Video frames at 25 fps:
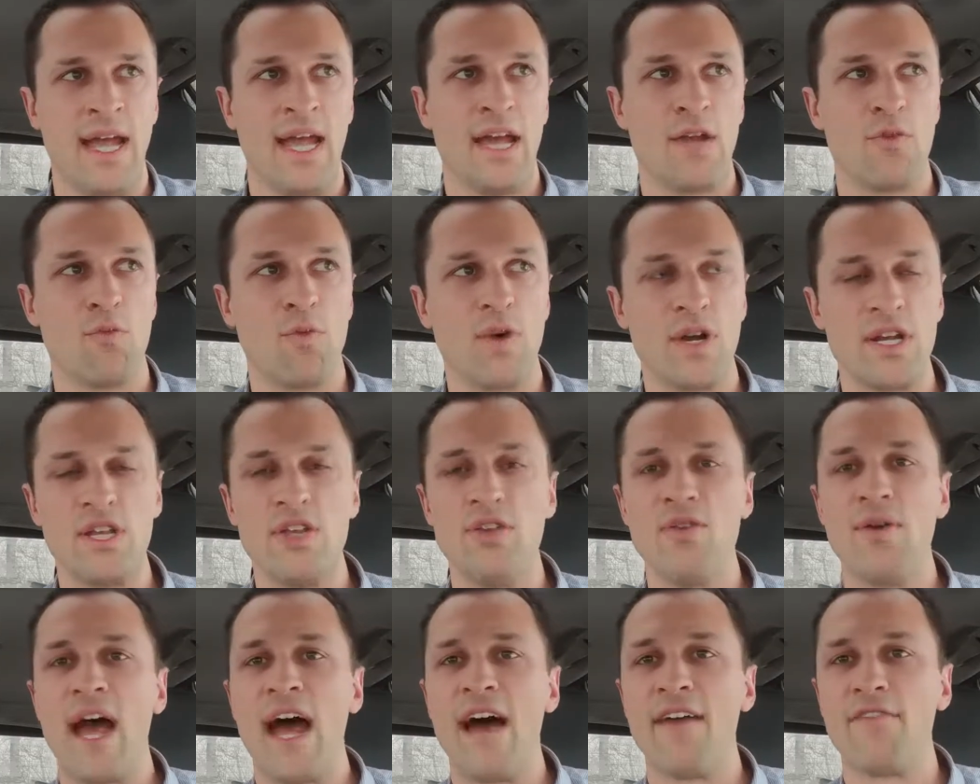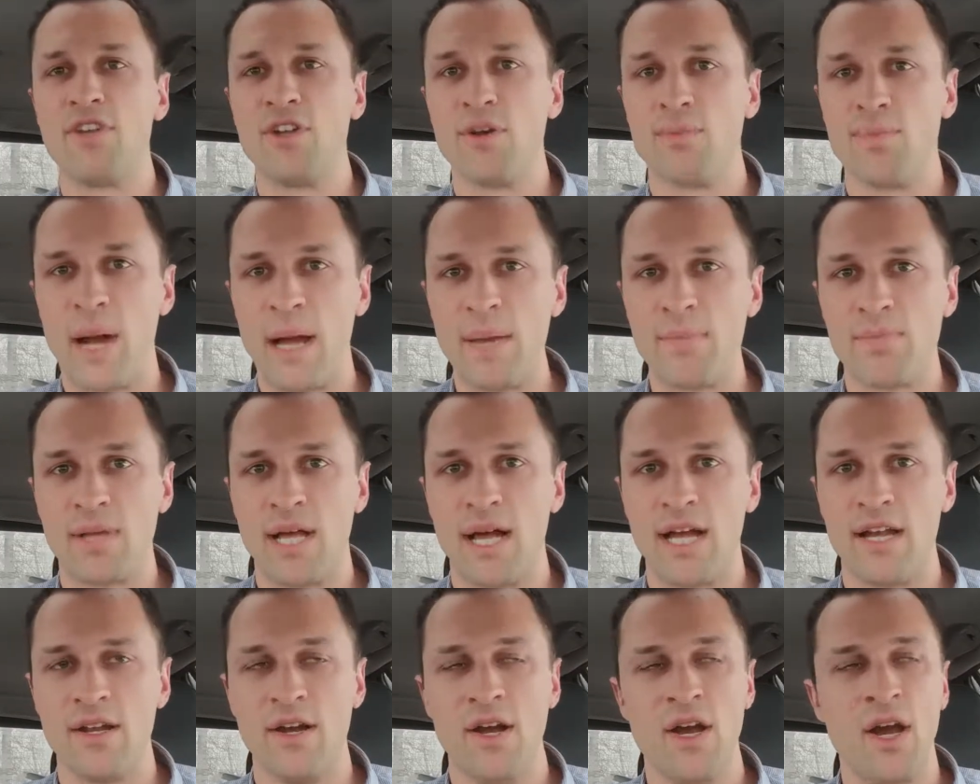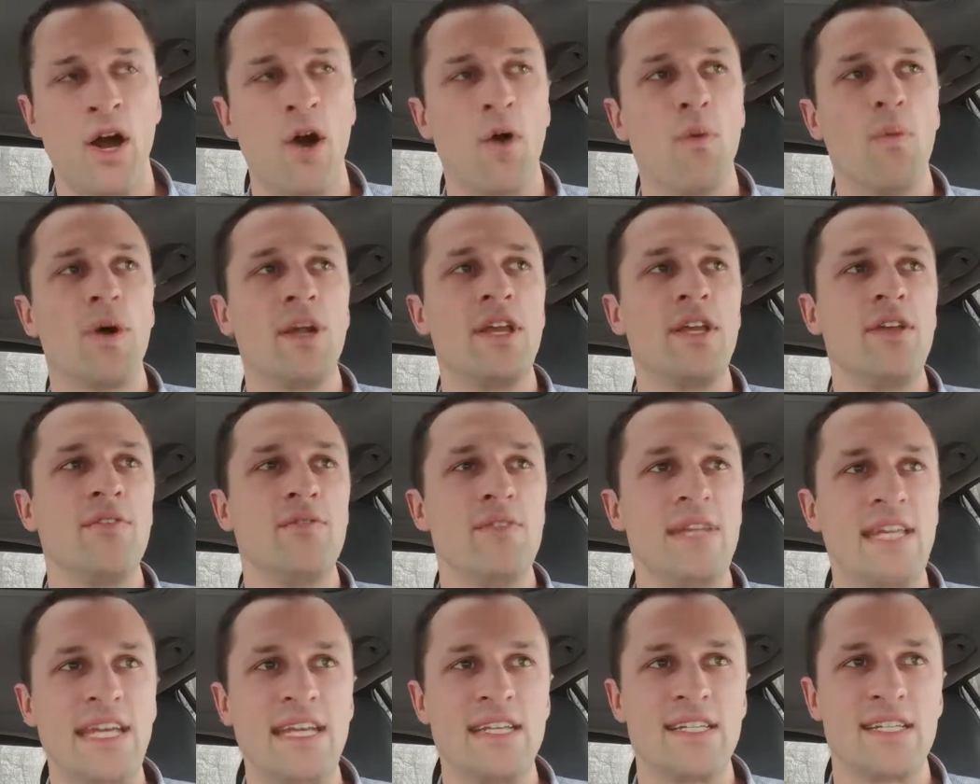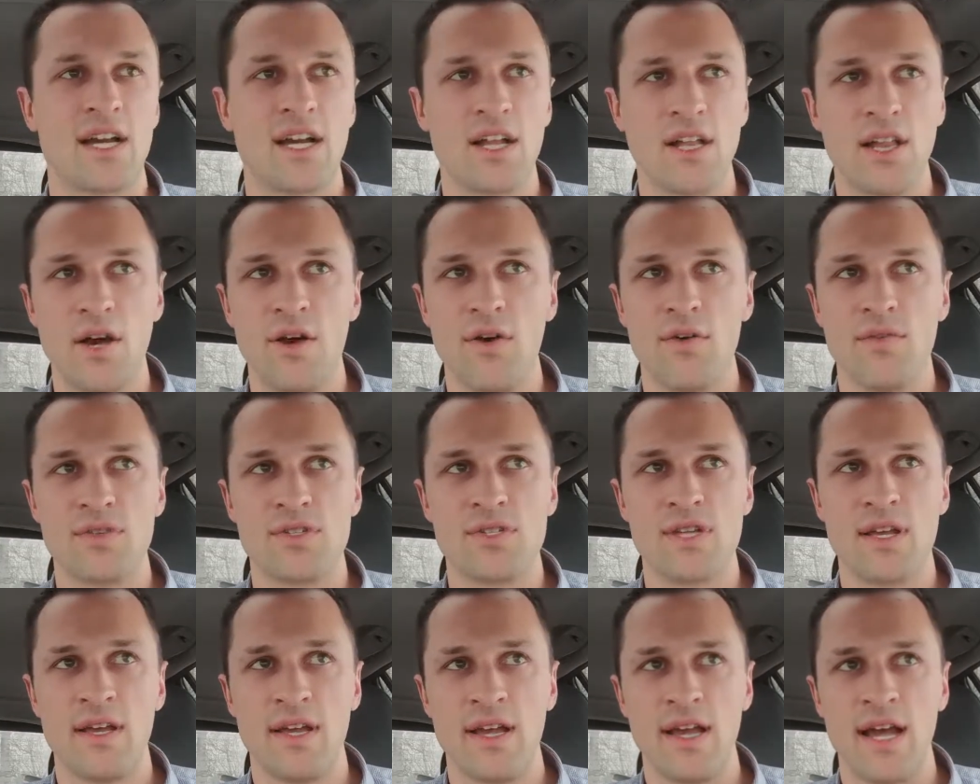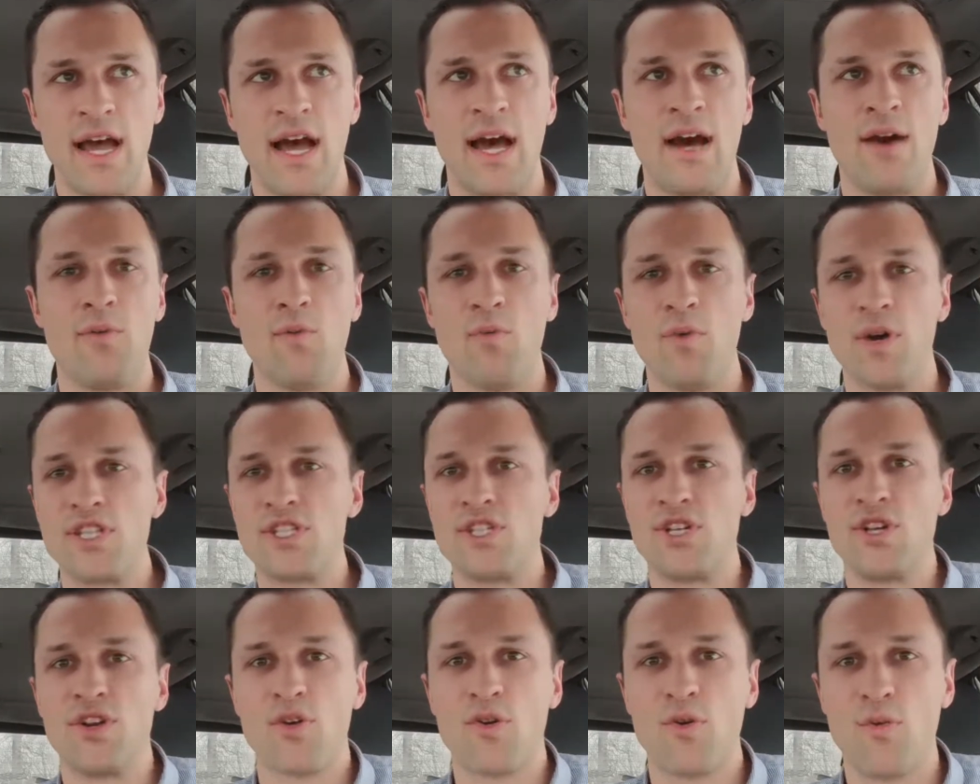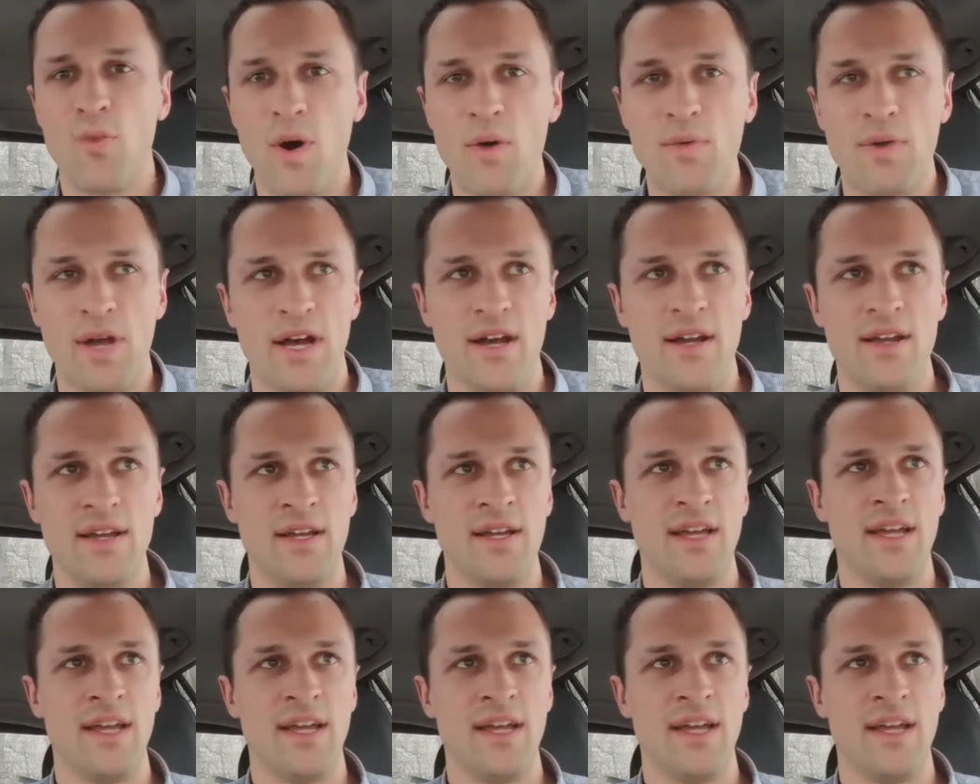And what do you have in your pipeline? What do you need to close? What's your quota?